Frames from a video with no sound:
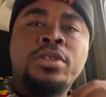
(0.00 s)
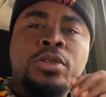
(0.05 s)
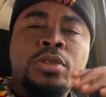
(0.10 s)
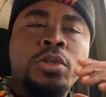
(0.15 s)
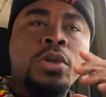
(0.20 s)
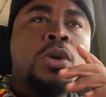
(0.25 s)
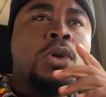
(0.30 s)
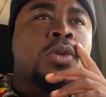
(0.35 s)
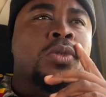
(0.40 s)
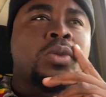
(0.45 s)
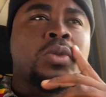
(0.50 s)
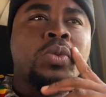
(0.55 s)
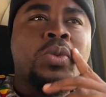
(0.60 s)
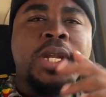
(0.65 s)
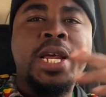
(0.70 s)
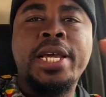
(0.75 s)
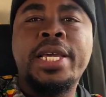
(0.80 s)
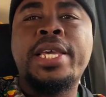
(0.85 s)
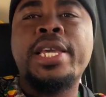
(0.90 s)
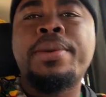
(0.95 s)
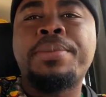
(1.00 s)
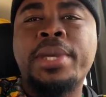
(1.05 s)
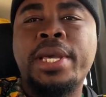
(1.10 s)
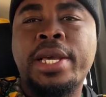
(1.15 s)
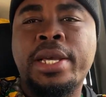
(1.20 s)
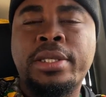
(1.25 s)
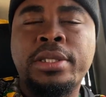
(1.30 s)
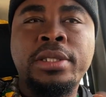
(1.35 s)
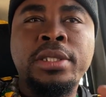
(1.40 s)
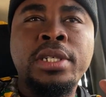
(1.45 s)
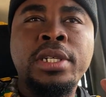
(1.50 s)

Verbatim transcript: so when I came here,